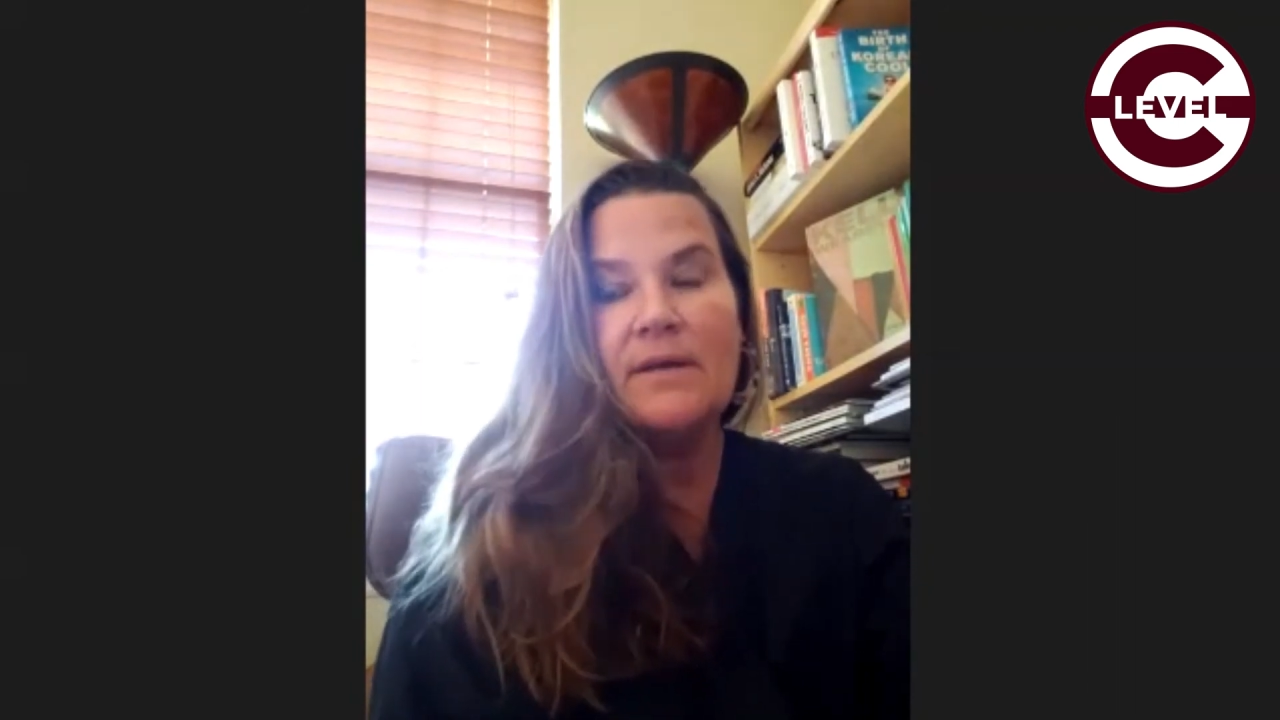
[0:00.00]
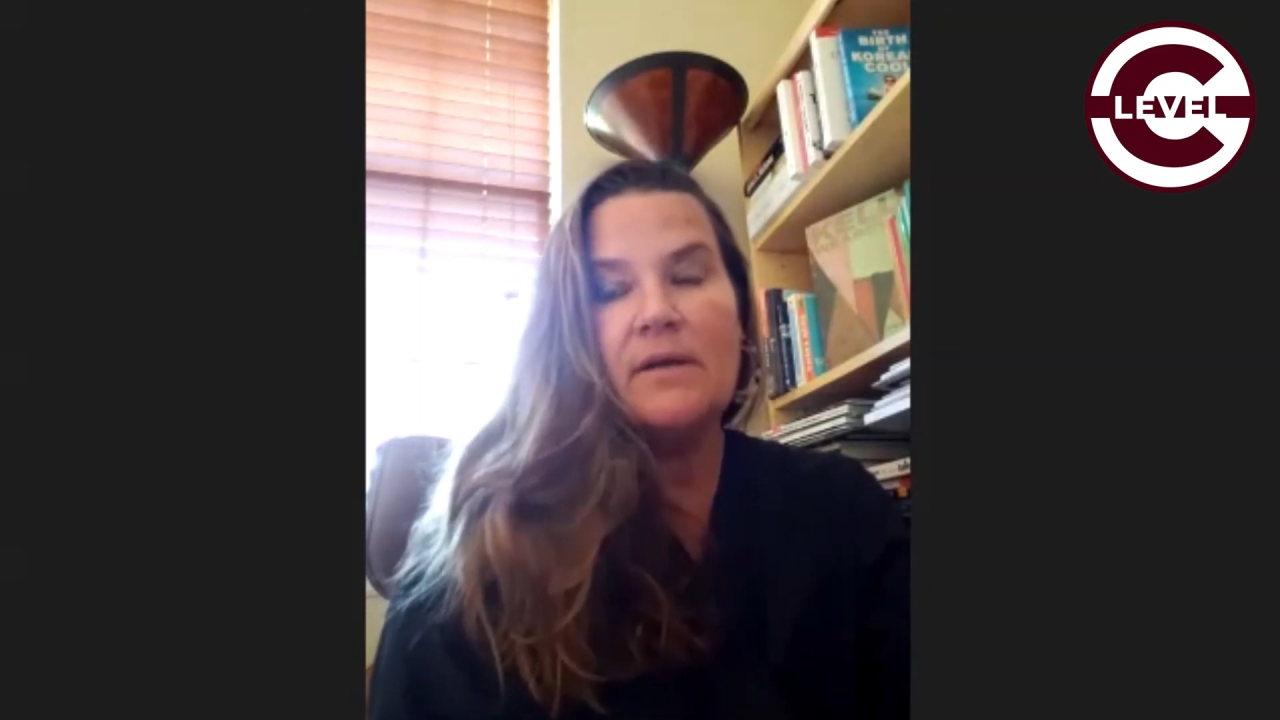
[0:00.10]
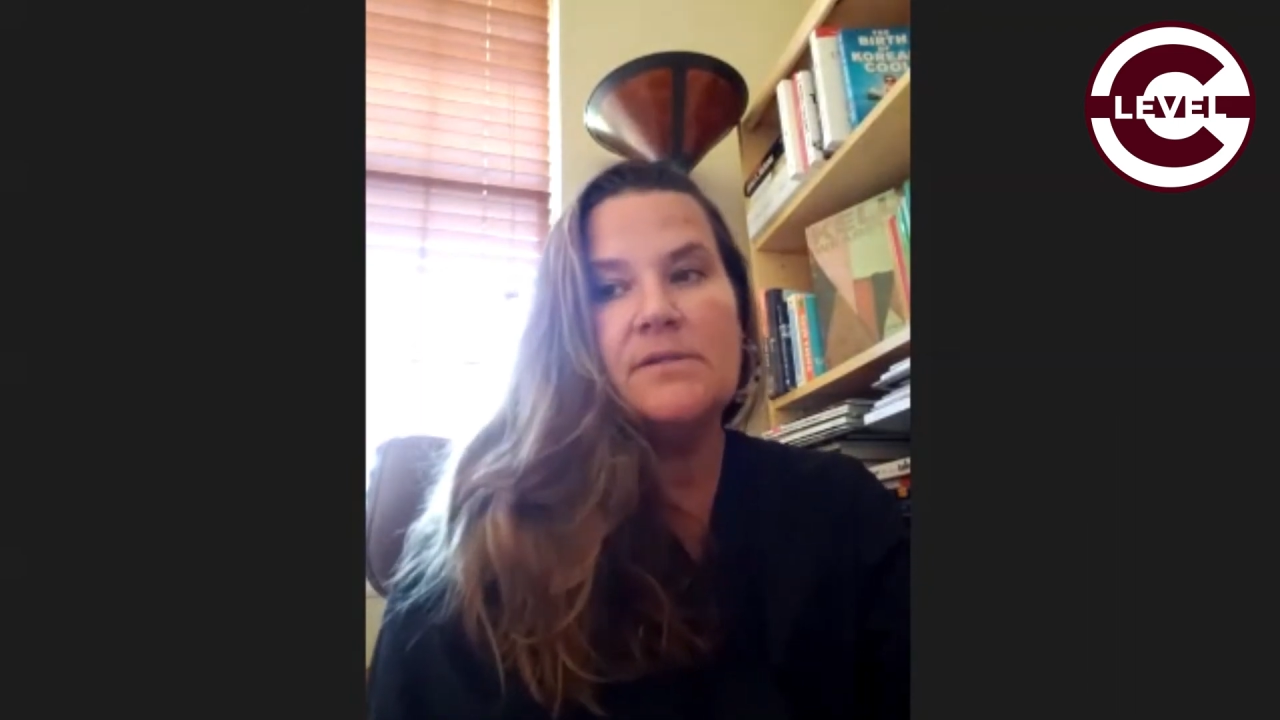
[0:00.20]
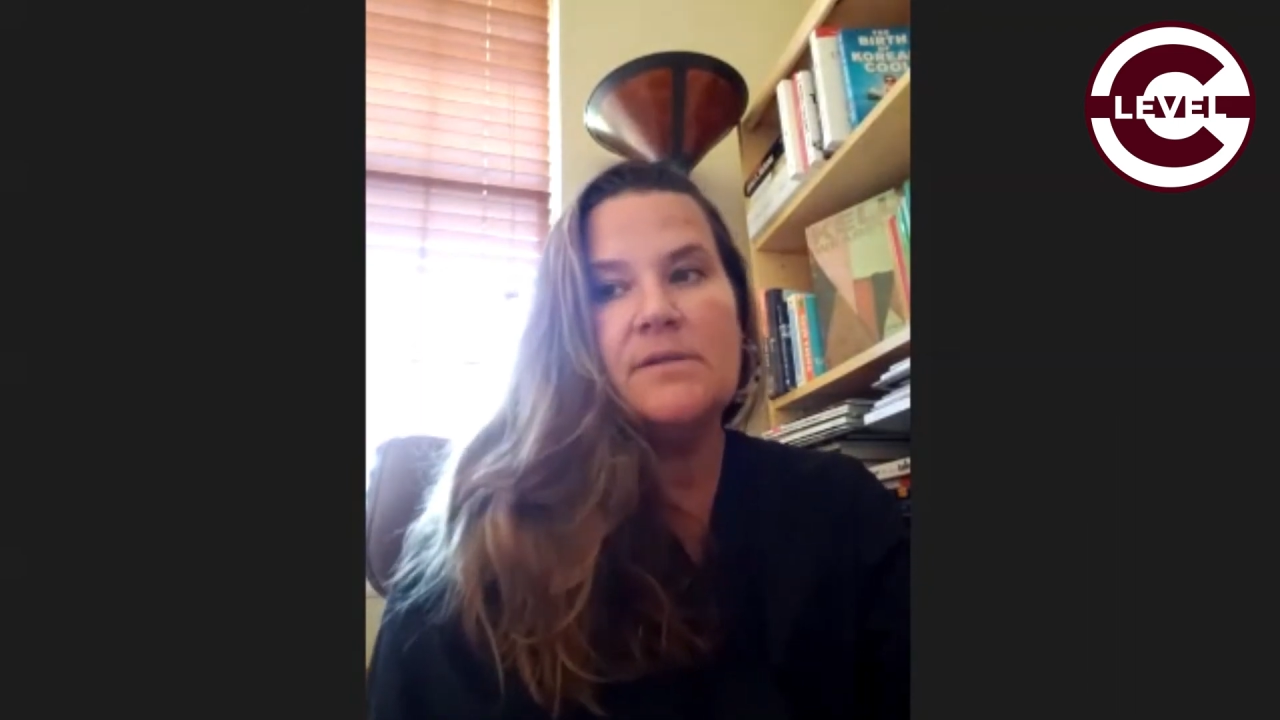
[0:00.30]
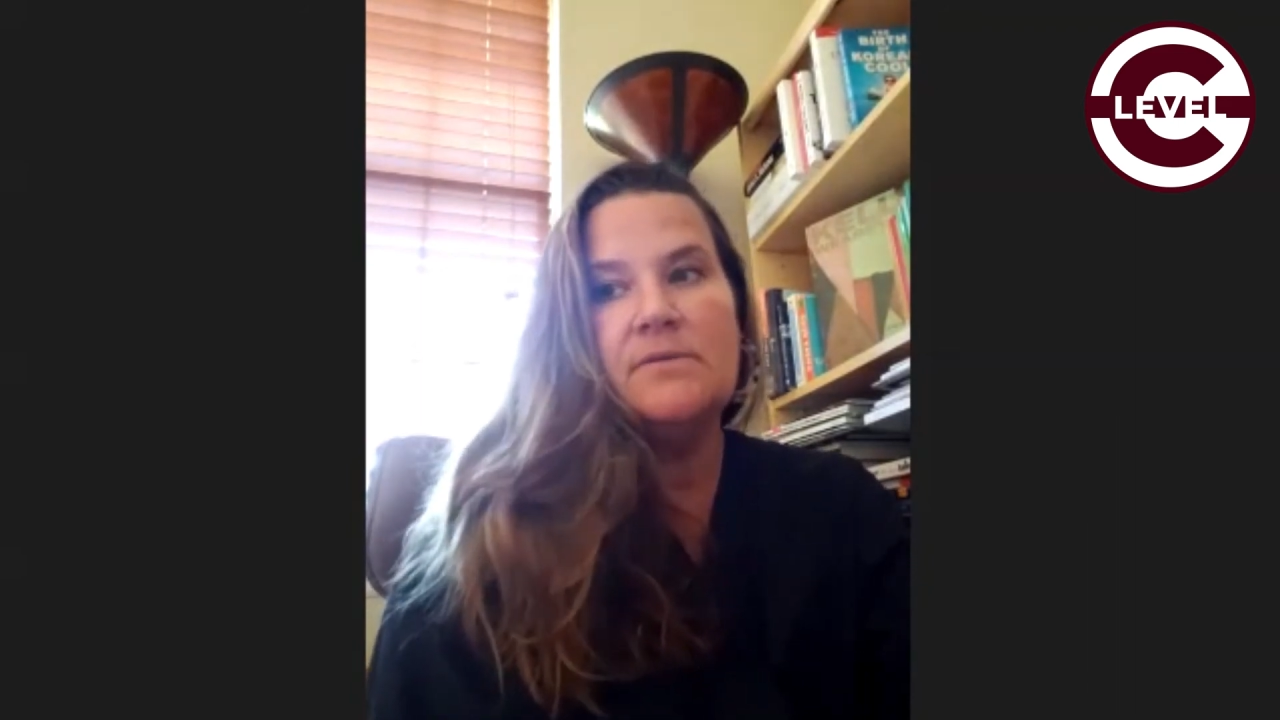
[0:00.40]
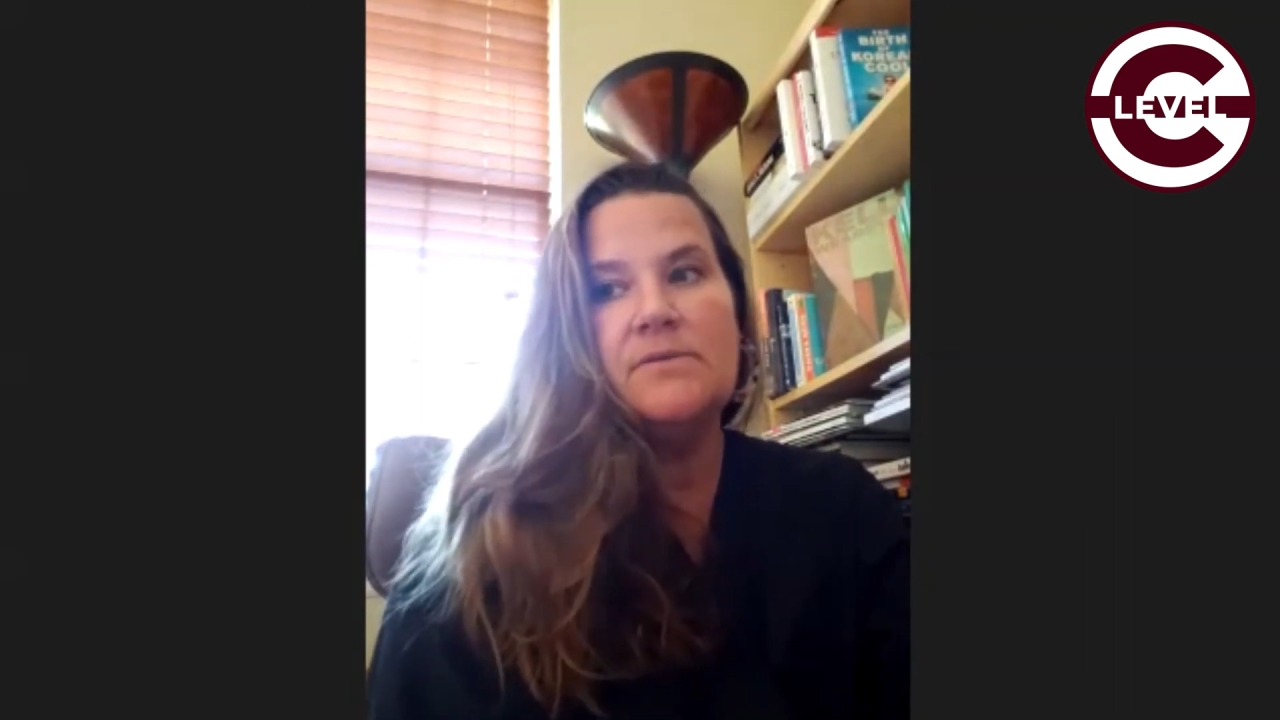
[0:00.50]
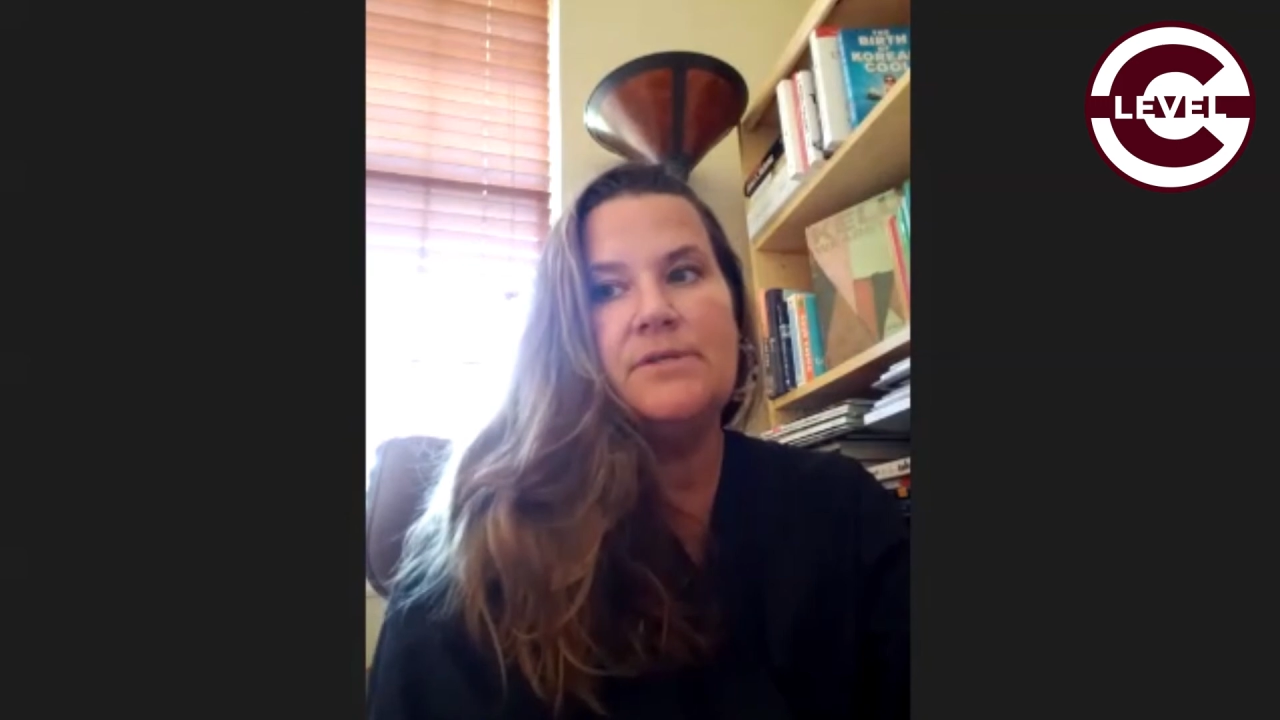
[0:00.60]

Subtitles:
and also